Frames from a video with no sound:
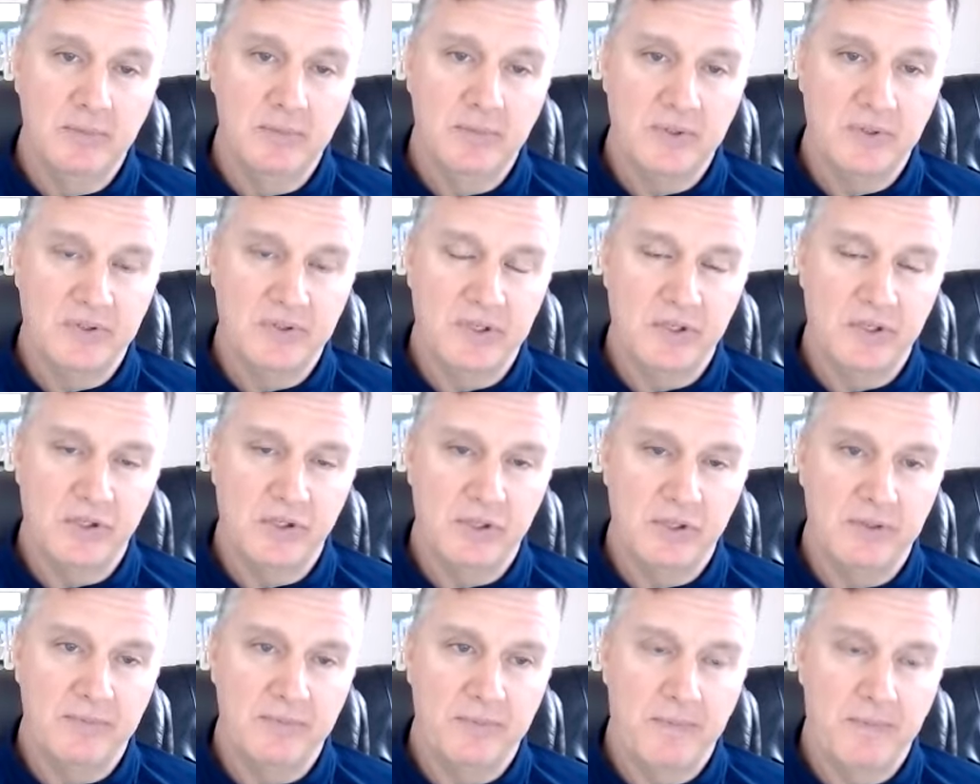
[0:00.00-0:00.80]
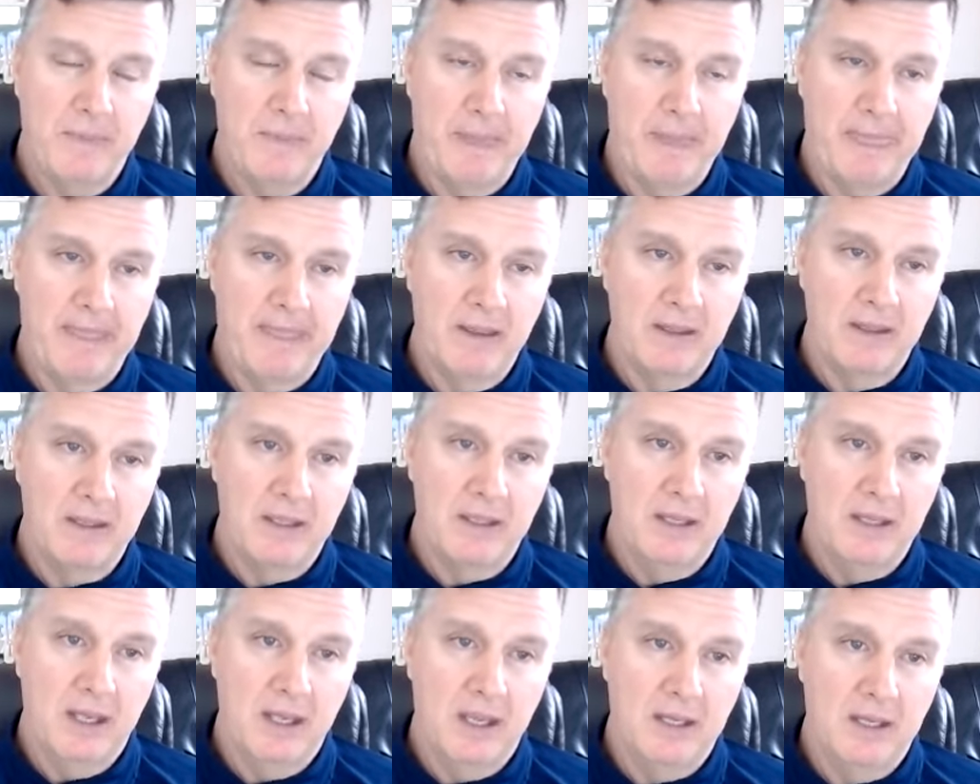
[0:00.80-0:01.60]
position.
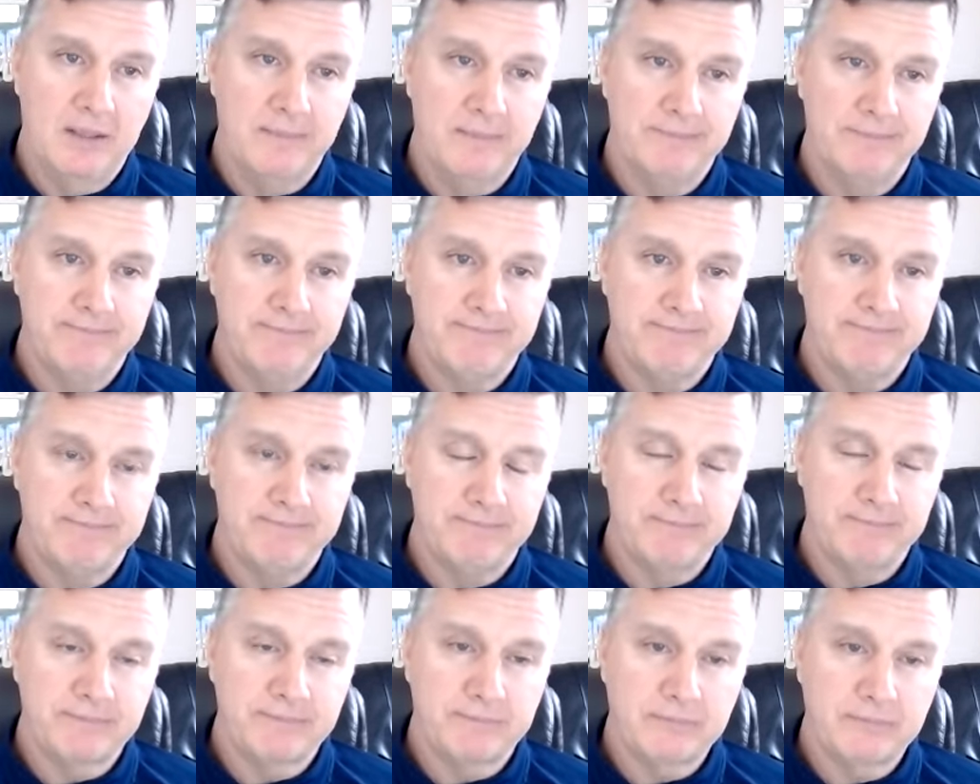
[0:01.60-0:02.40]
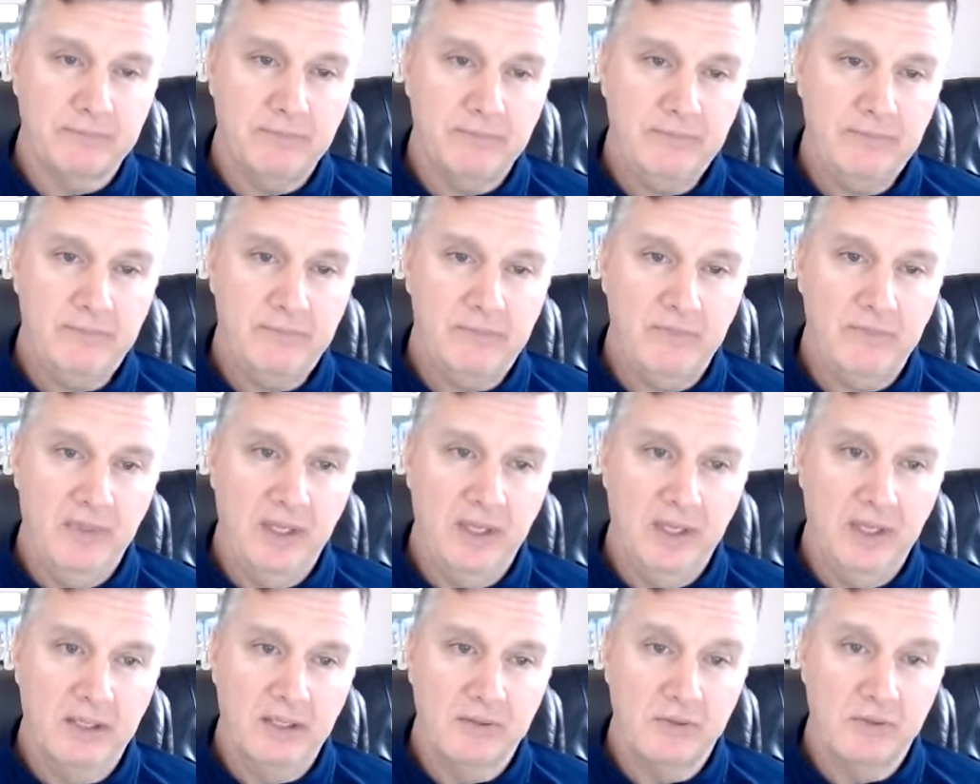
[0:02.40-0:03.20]
It
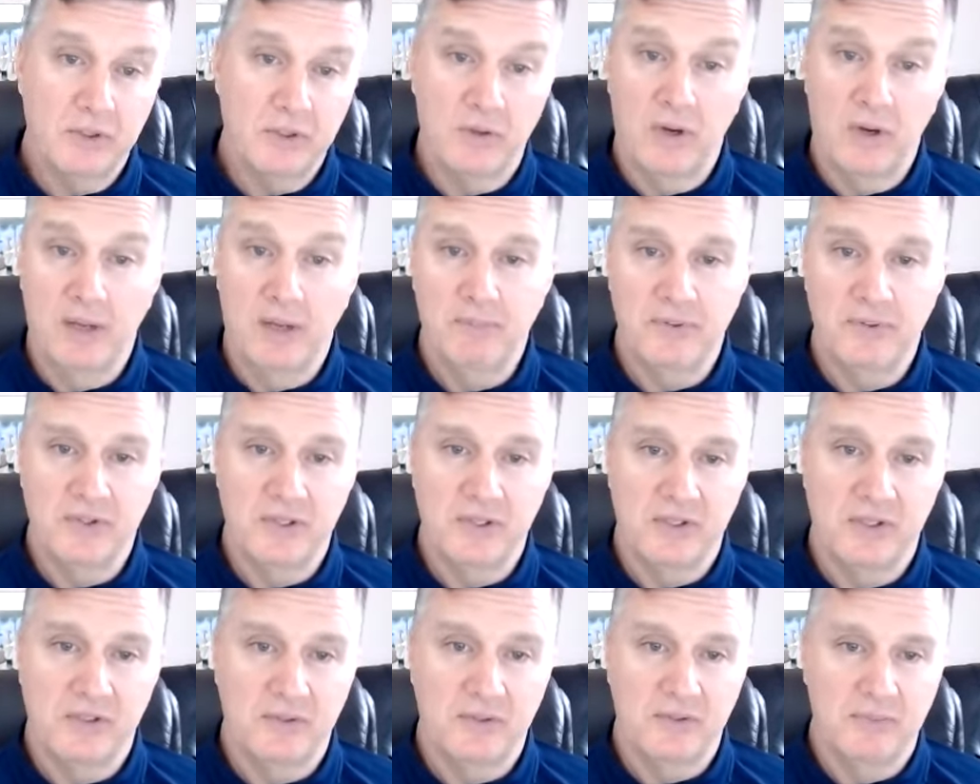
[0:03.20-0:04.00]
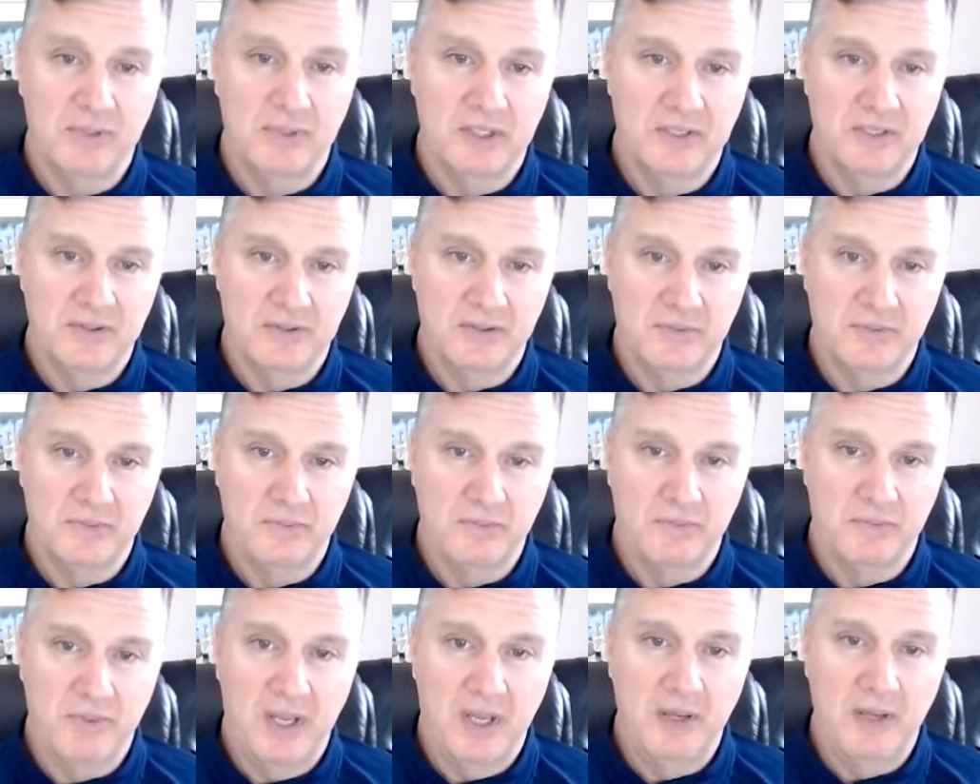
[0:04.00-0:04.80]
was a great position because the
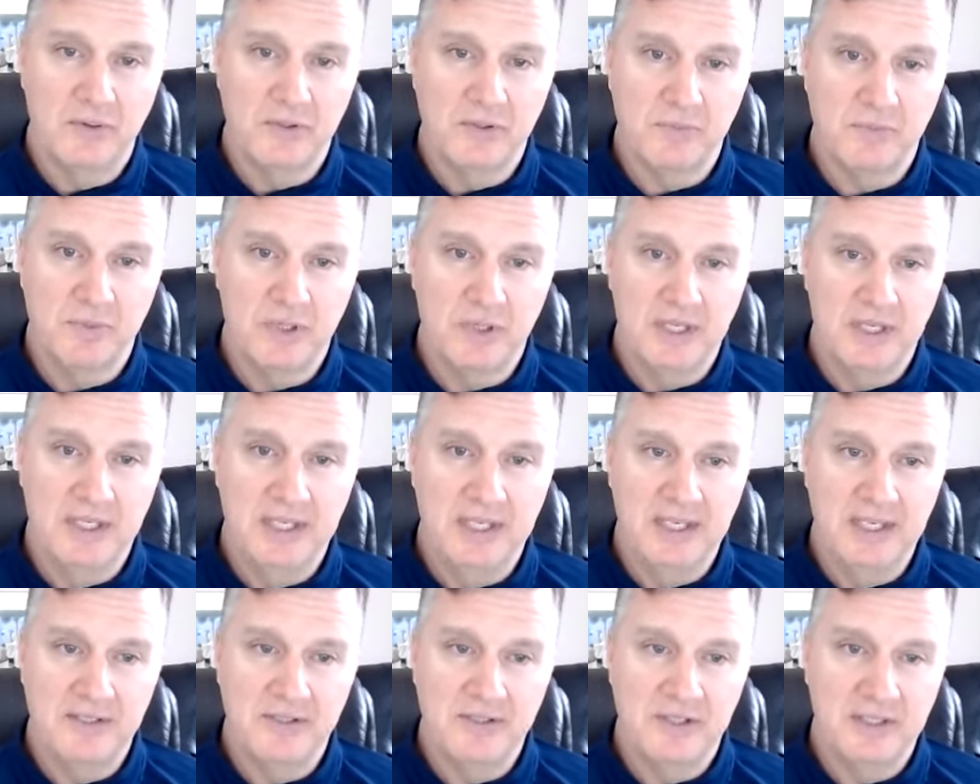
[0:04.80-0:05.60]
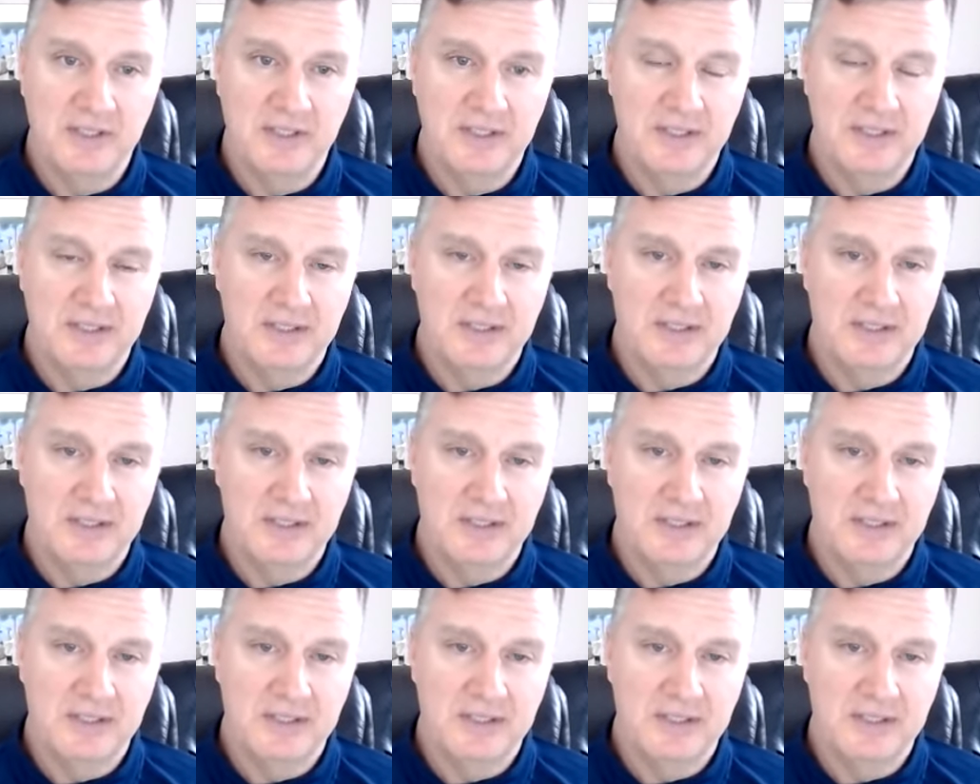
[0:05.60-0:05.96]
pay was pretty decent.